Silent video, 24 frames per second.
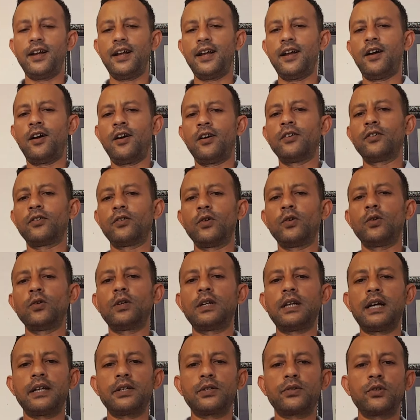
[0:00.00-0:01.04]
on Google
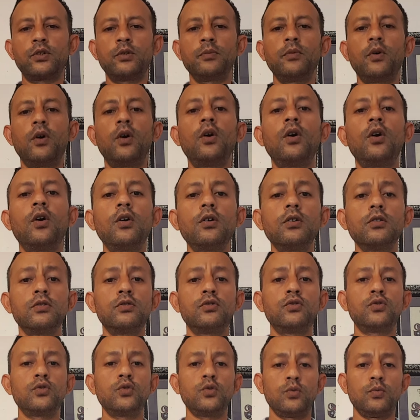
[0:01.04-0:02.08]
Classroom or
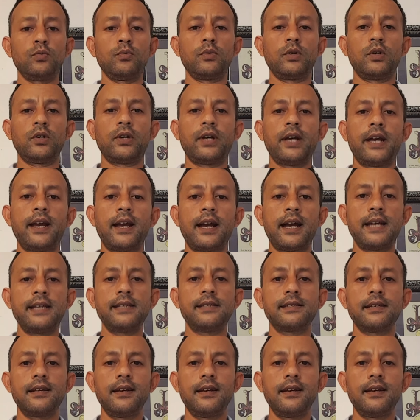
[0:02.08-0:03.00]
Zoom. Okay, guys,